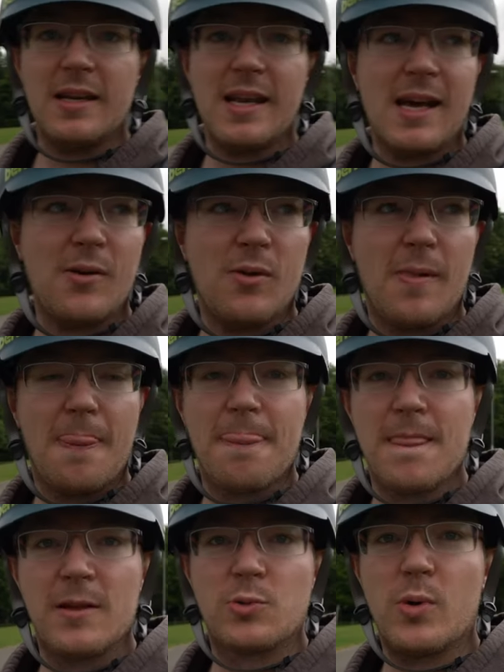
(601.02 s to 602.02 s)
Now,
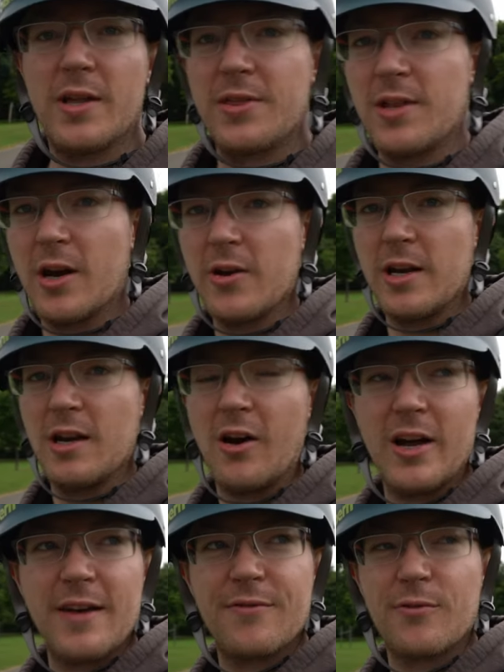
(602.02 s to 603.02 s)
it's worth noting,
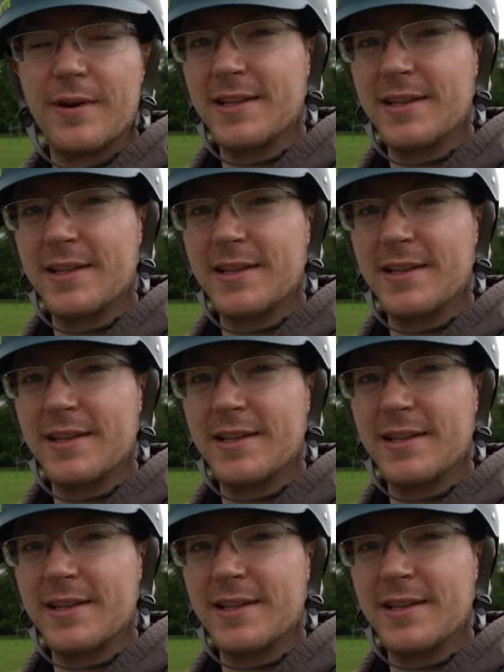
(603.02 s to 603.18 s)
I haven't